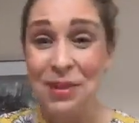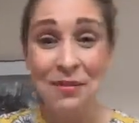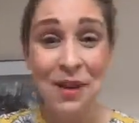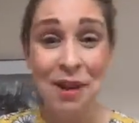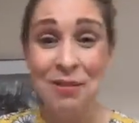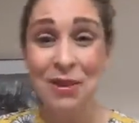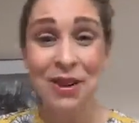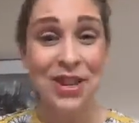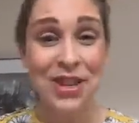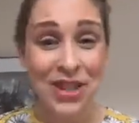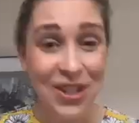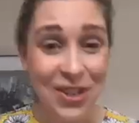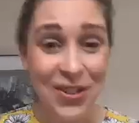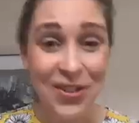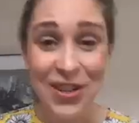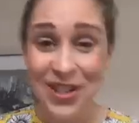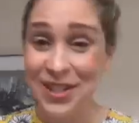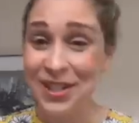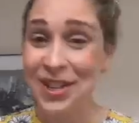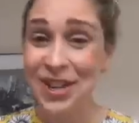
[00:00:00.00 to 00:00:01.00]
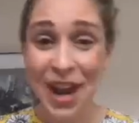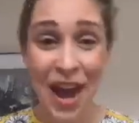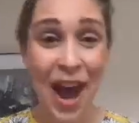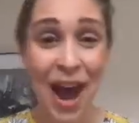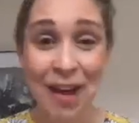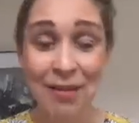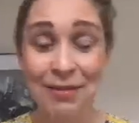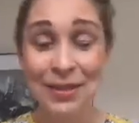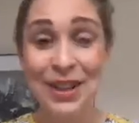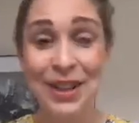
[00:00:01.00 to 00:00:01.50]
No matter what you do, it's going to
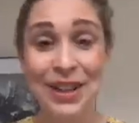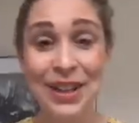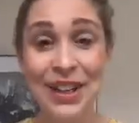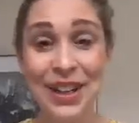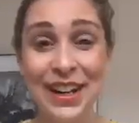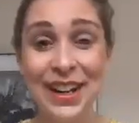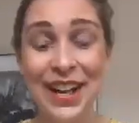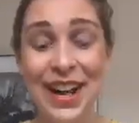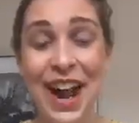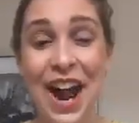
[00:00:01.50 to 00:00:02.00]
happen.